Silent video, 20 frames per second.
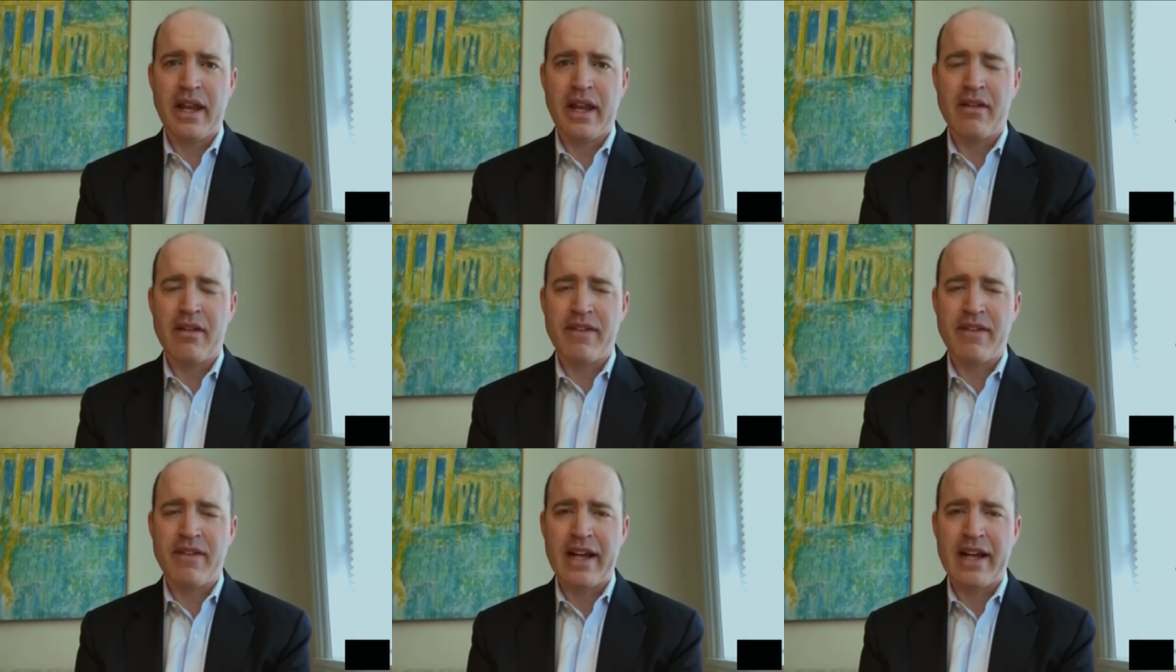in
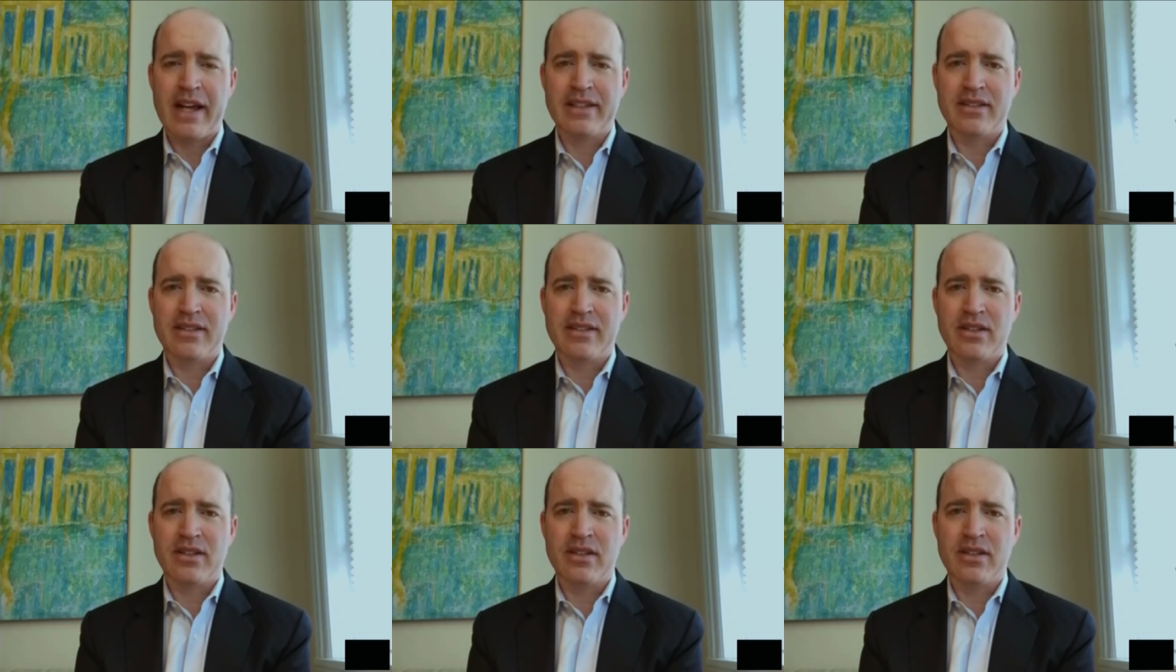fact, it's
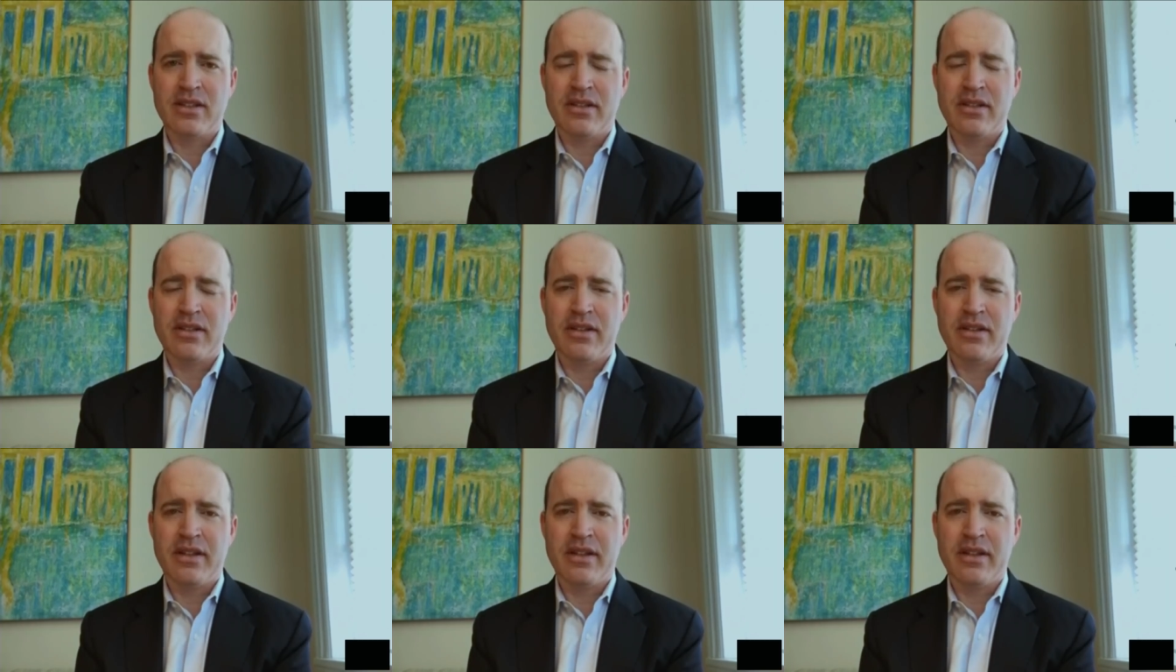the
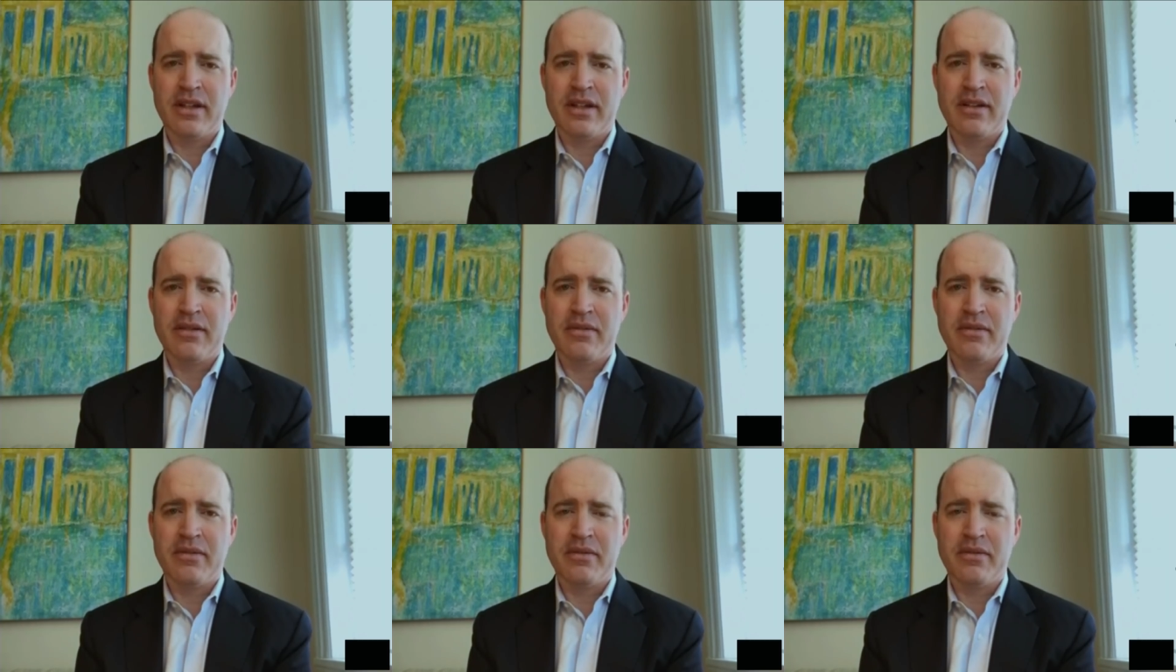
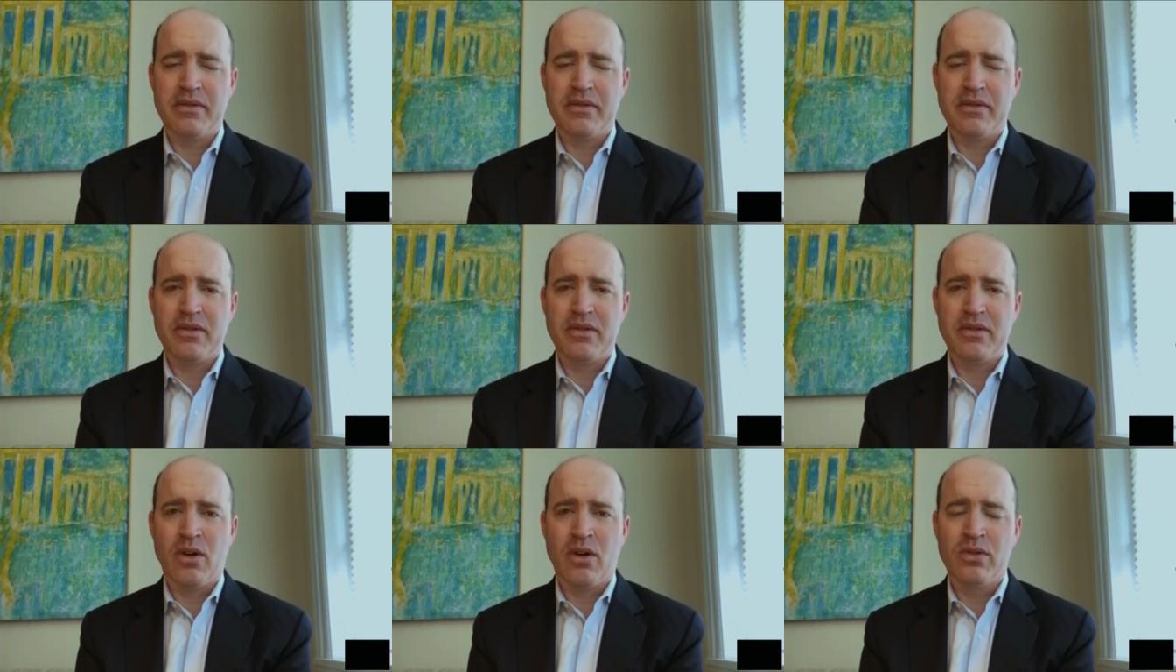the
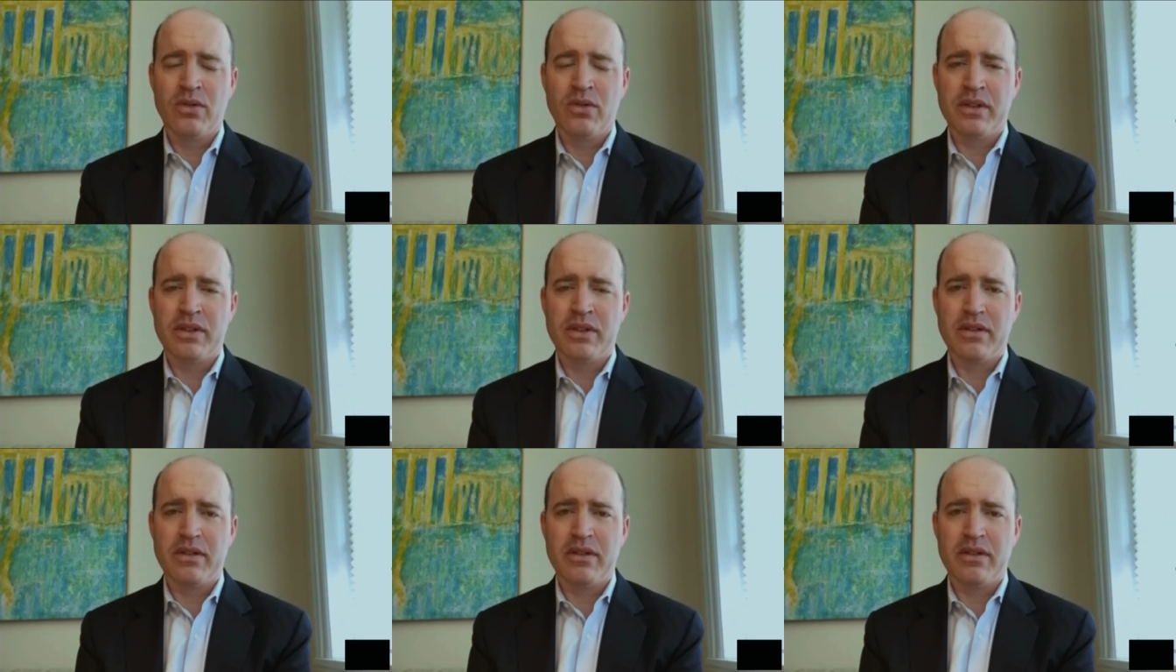
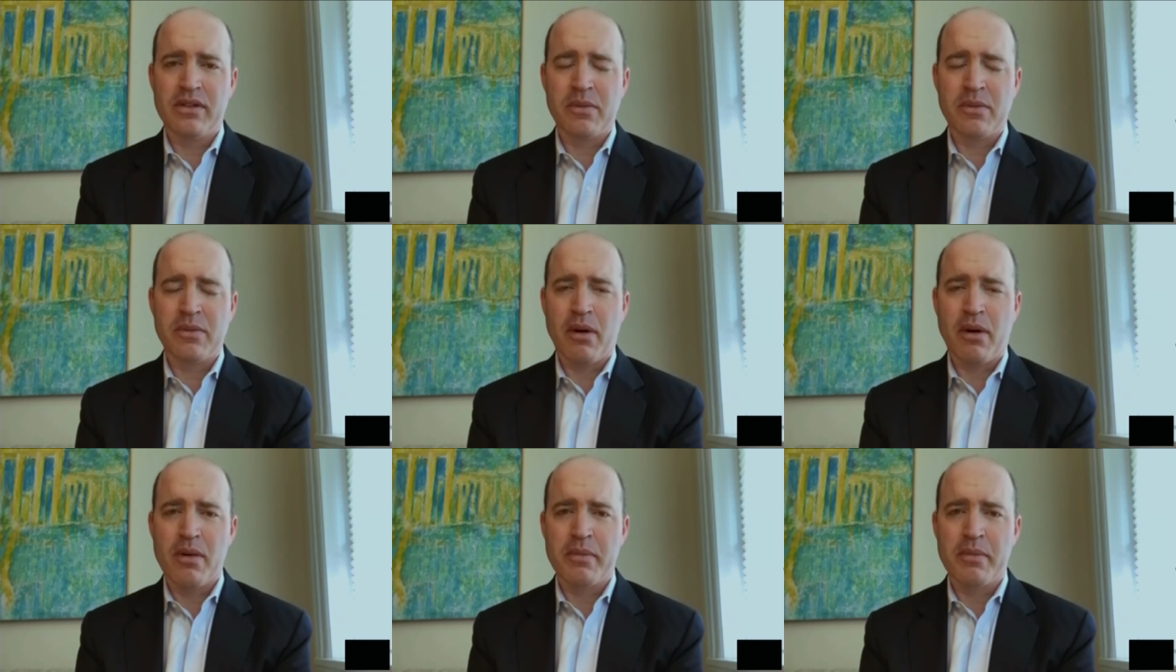own
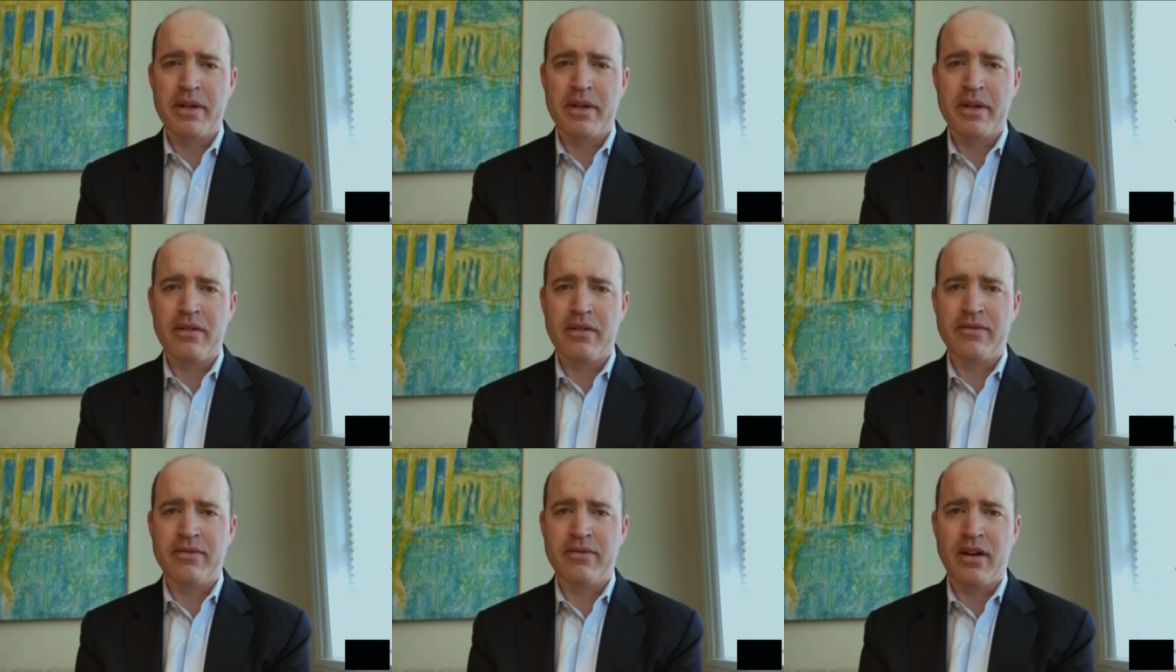Department
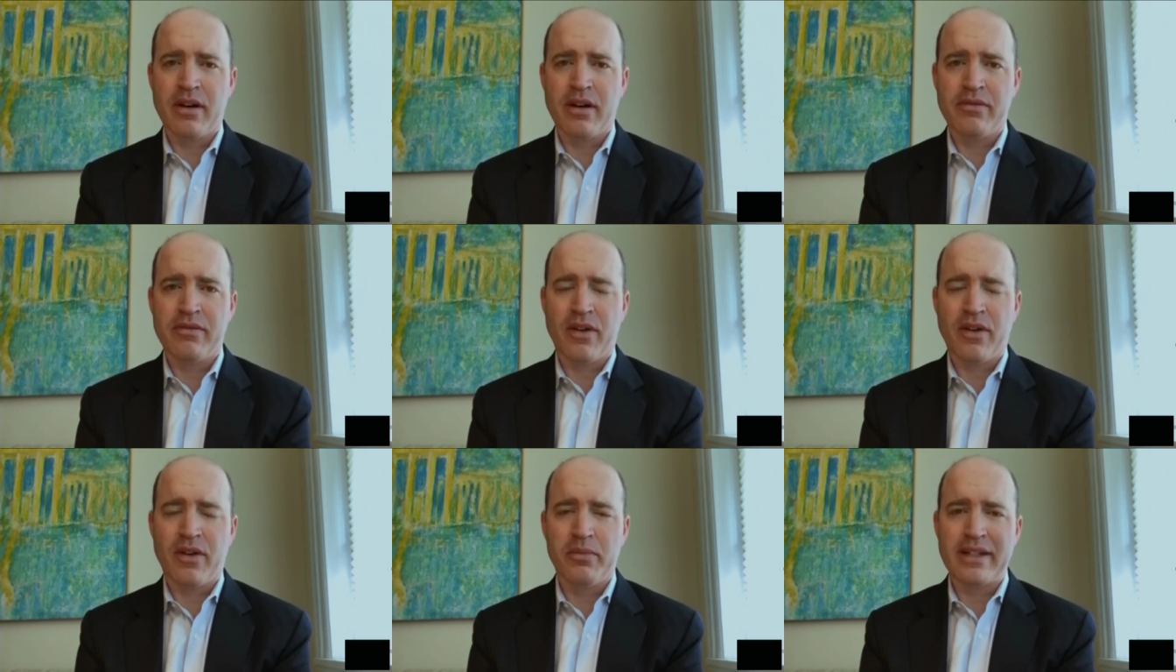of, of
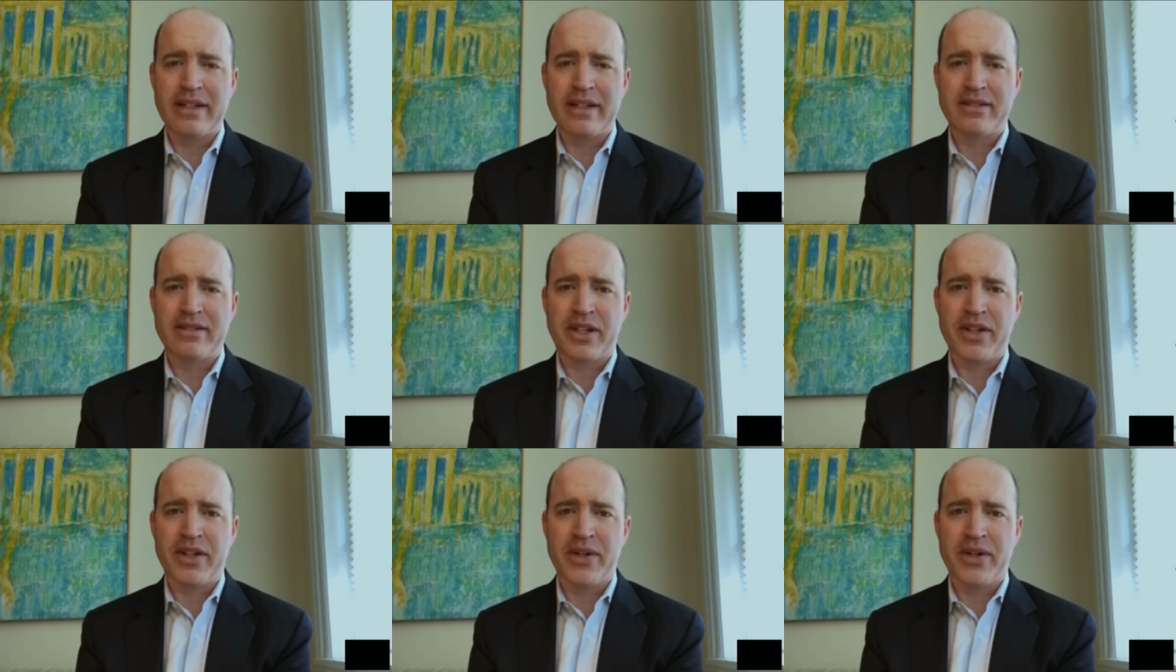Homeland
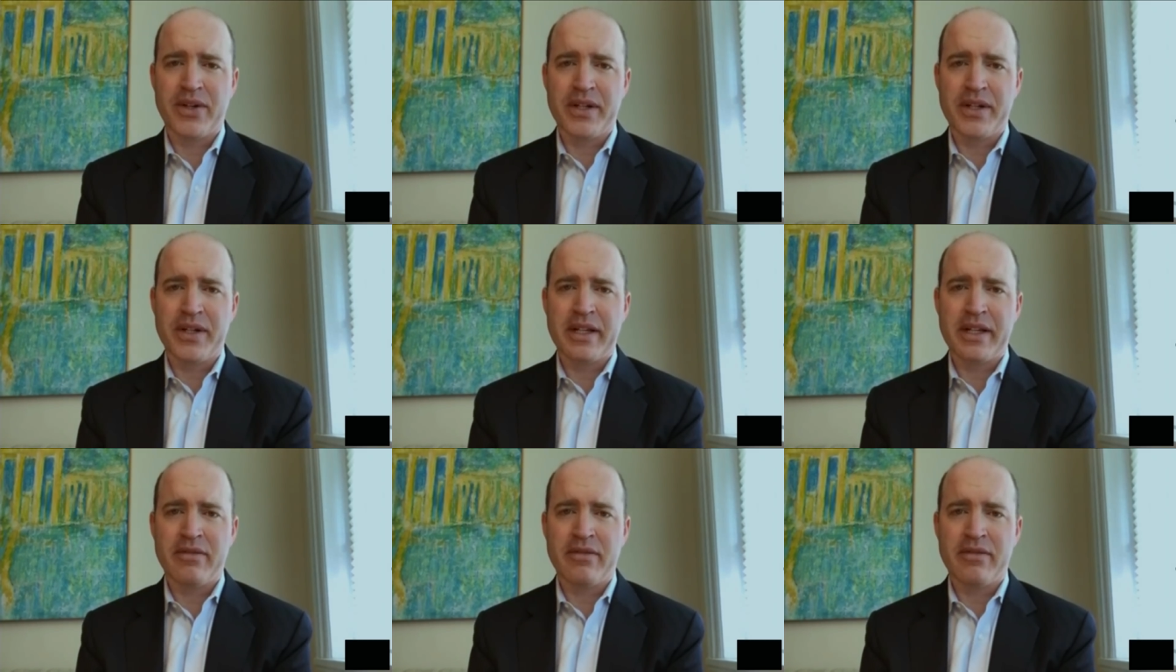
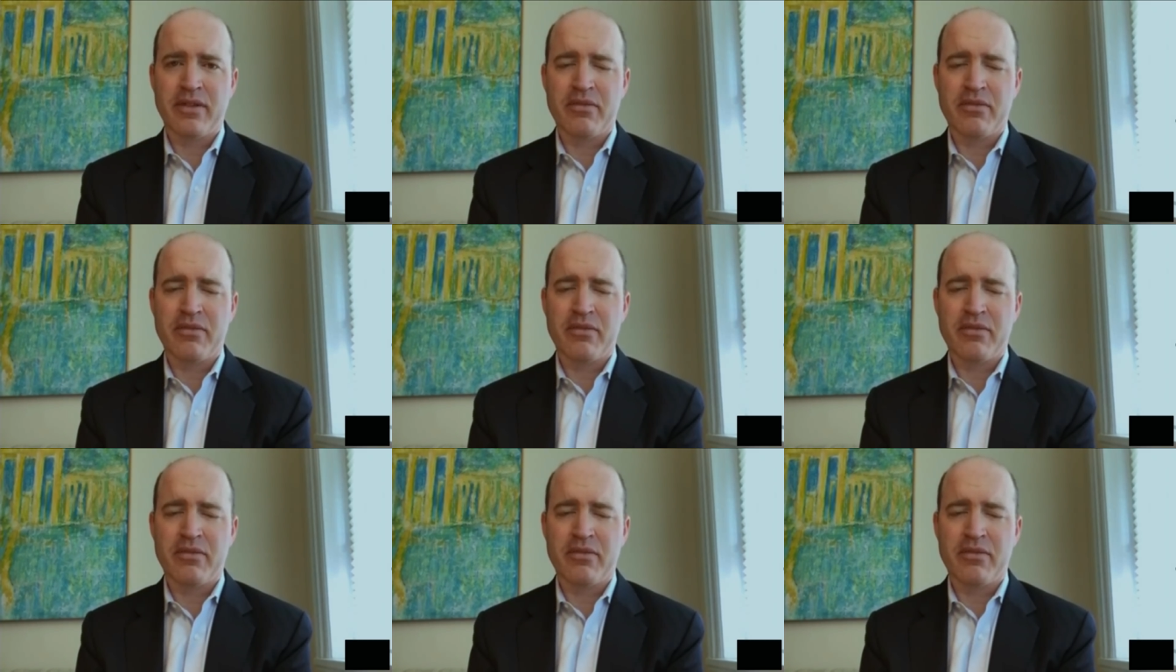Security of,